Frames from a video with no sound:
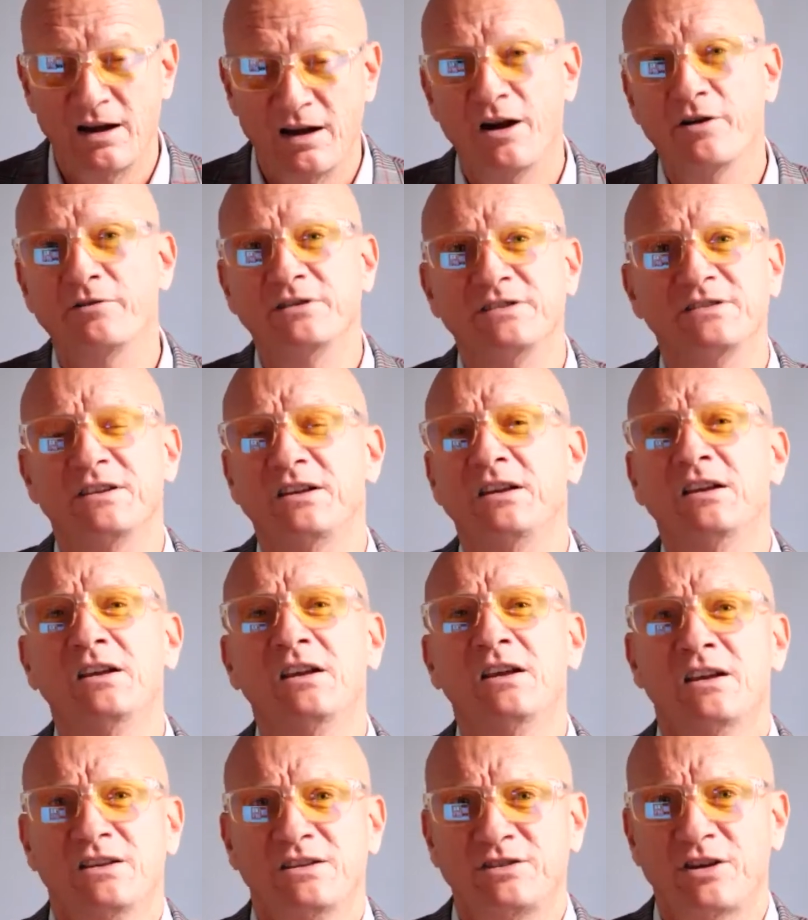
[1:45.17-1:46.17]
currency.
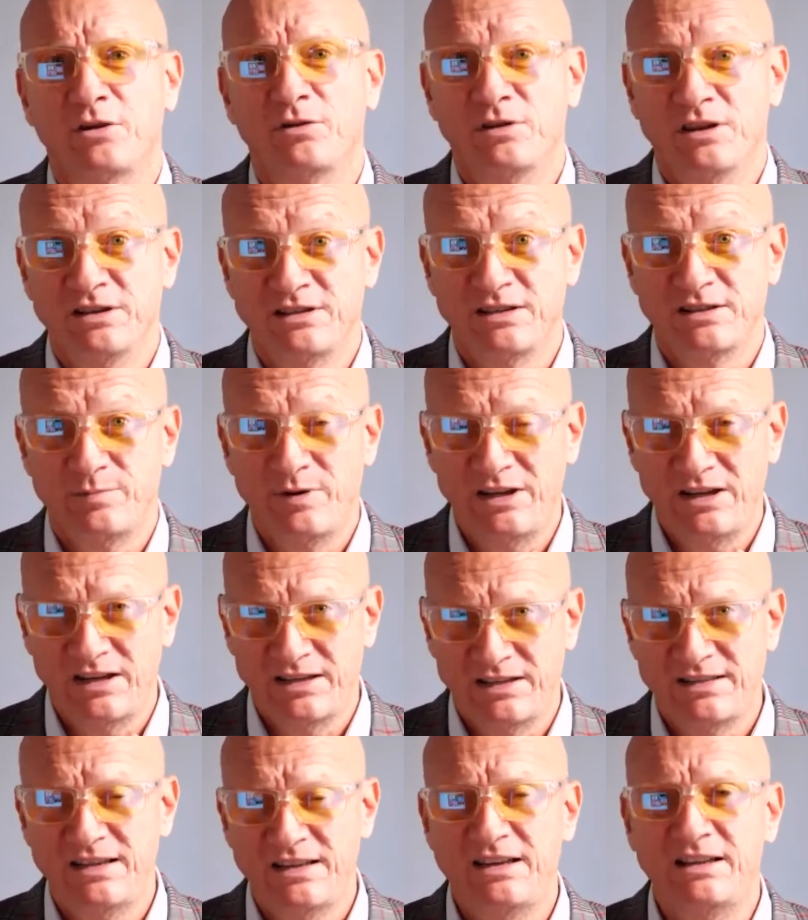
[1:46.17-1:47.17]
So this has been
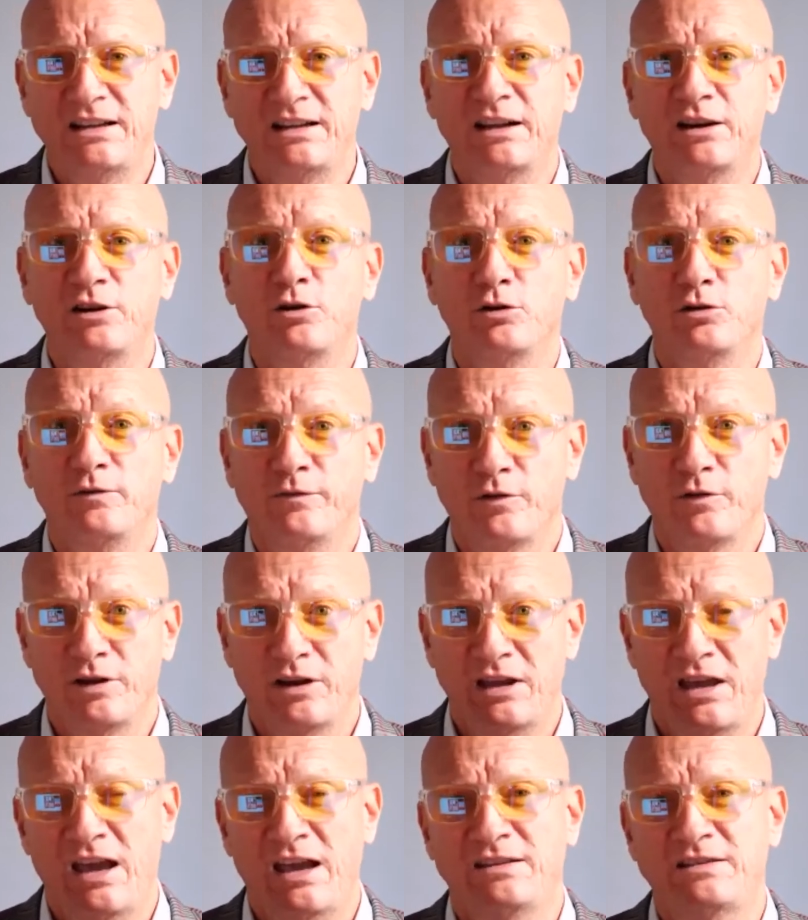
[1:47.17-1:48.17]
exceedingly good for the
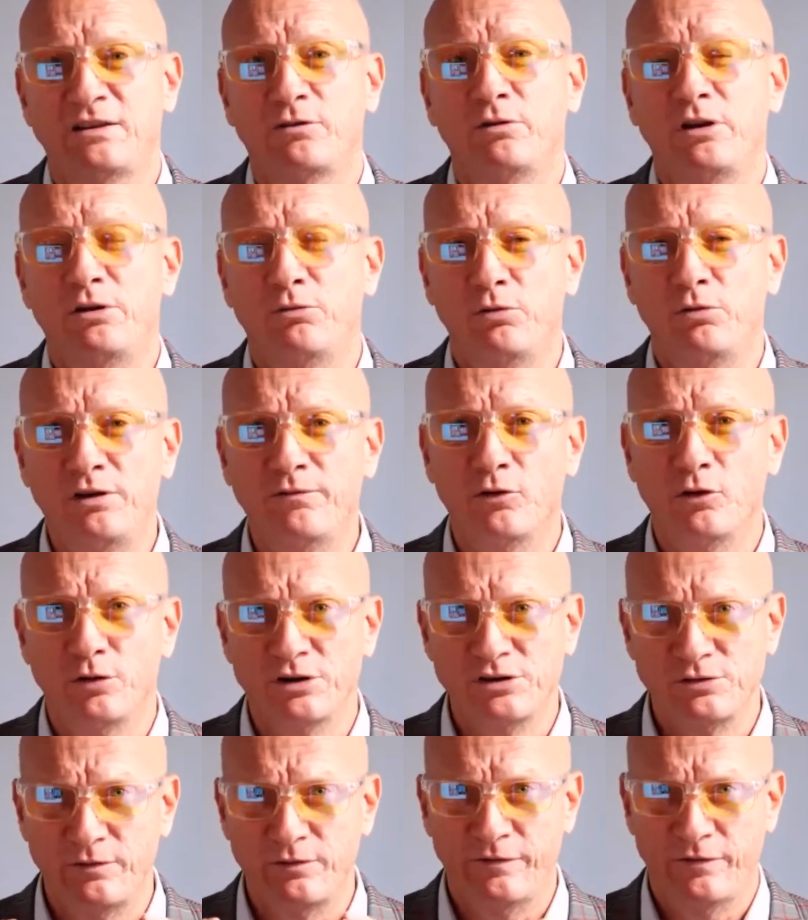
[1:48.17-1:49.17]
category we've
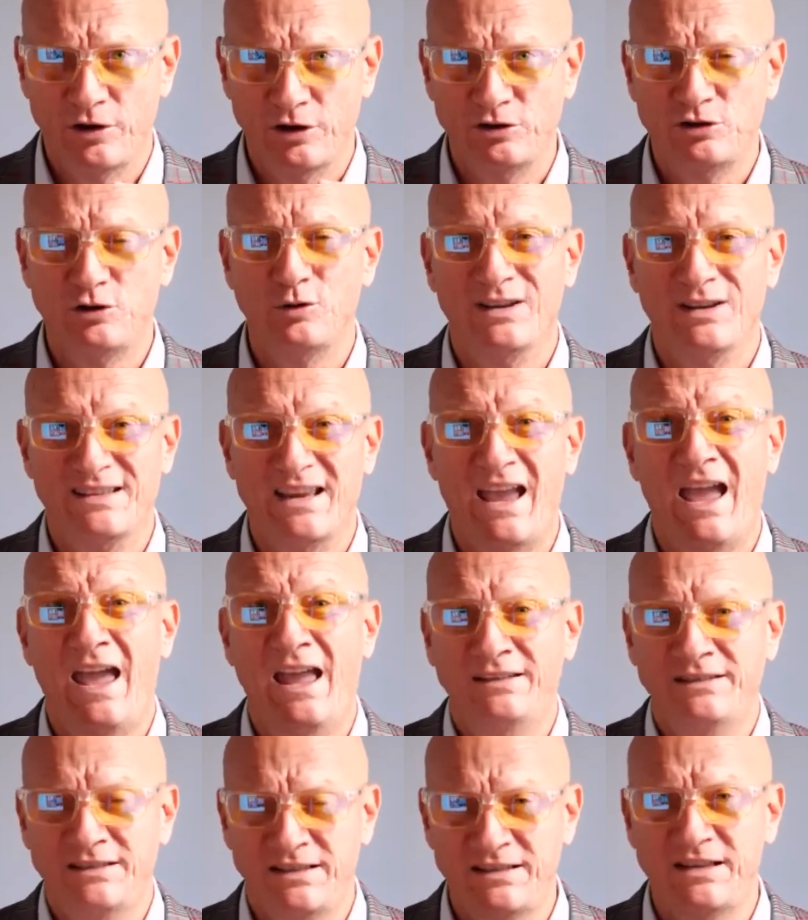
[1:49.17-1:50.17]
always referred to as
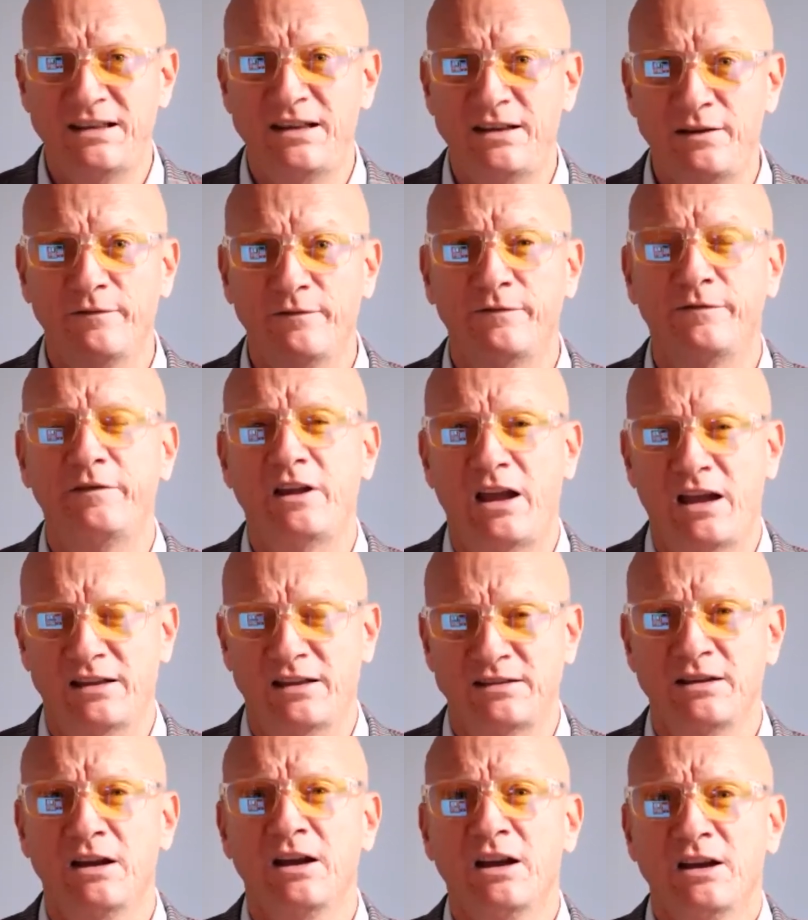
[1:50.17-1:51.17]
anti-fiat.